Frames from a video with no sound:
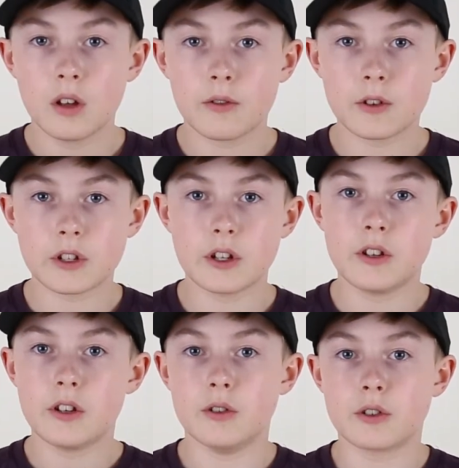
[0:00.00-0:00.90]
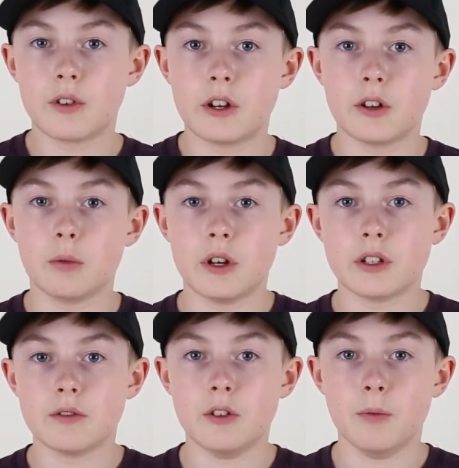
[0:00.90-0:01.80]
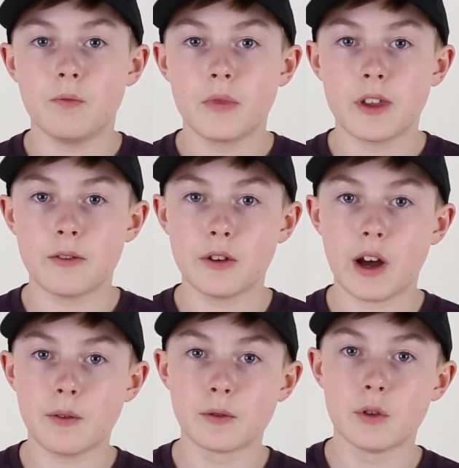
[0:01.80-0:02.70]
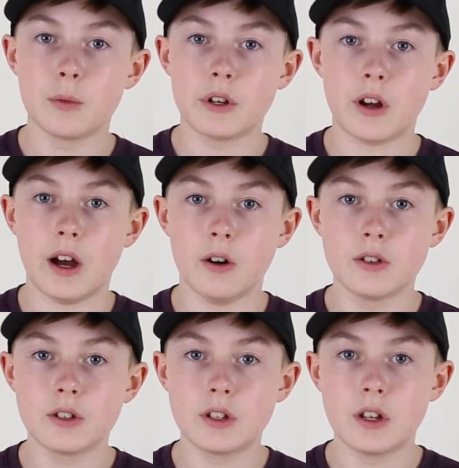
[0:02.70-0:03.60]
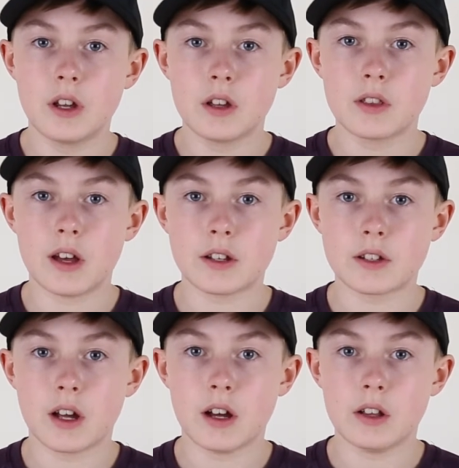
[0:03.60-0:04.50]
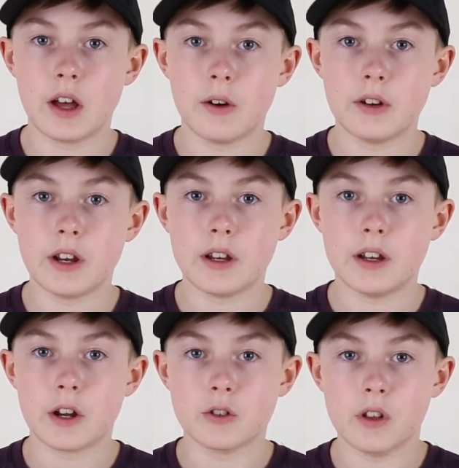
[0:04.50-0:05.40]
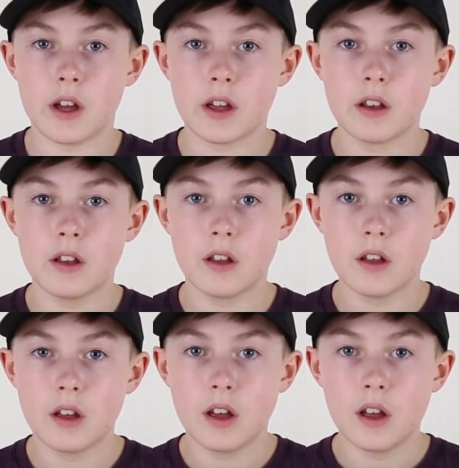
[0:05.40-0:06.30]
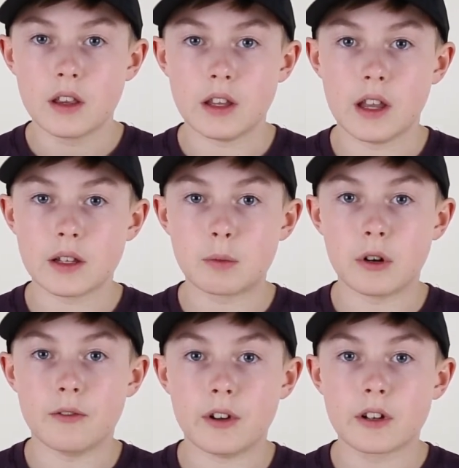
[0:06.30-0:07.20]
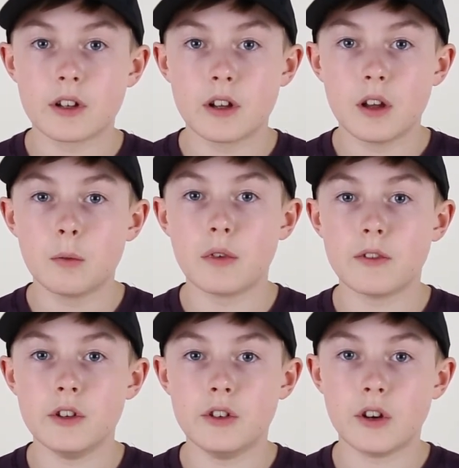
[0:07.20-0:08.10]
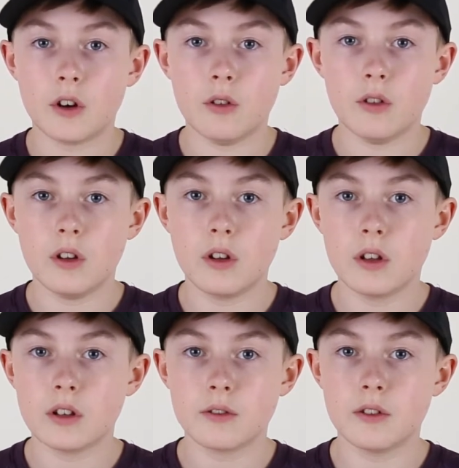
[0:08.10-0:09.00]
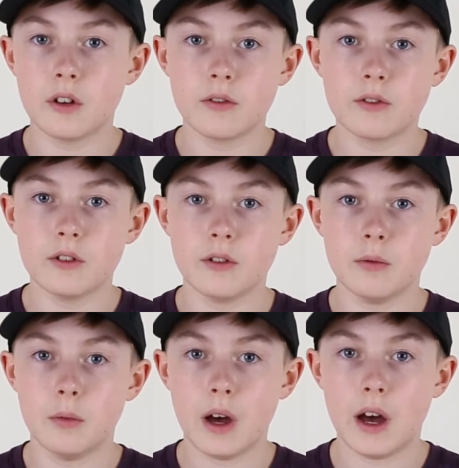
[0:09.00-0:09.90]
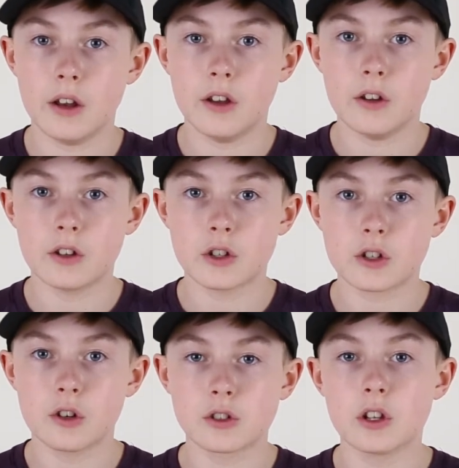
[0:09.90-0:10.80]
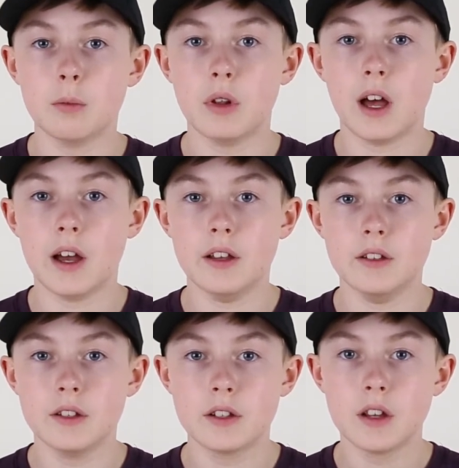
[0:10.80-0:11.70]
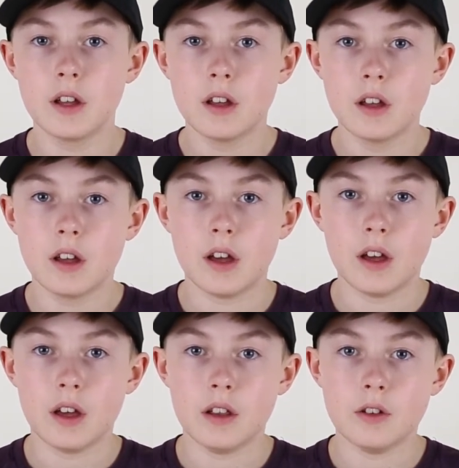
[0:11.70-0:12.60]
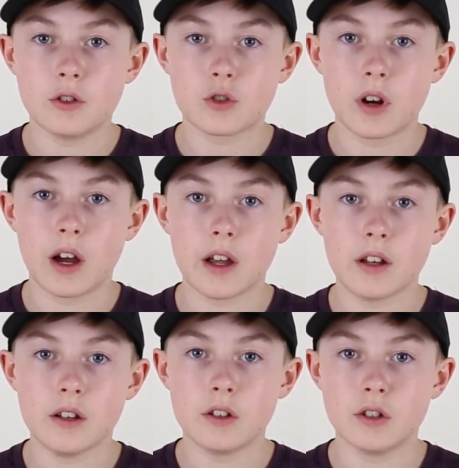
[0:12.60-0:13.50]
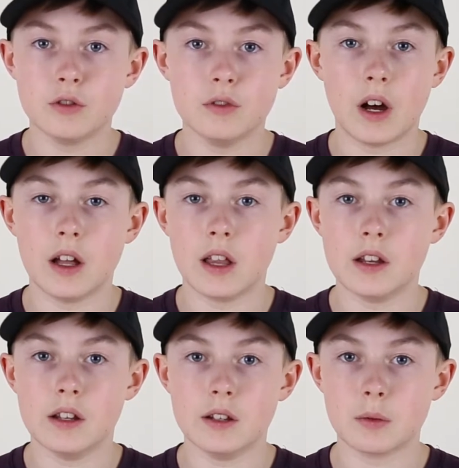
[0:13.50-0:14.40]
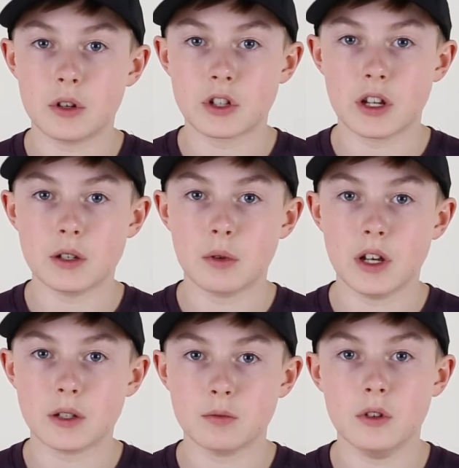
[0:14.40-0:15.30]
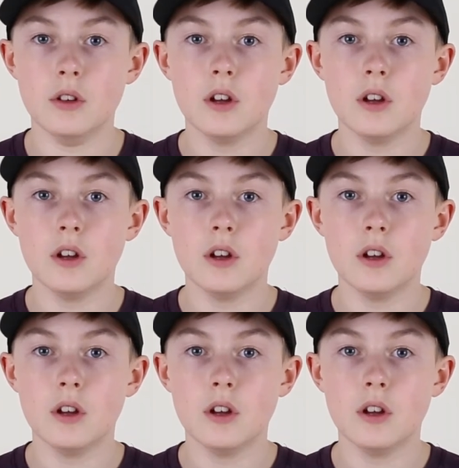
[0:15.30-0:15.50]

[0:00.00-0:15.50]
First thing you need to do is find a good place to film. If you have a room in your house that does not allow in any natural light, then that's perfect. If you don't feel bad. You can just close all the blinds and try to not let in as much light as possible.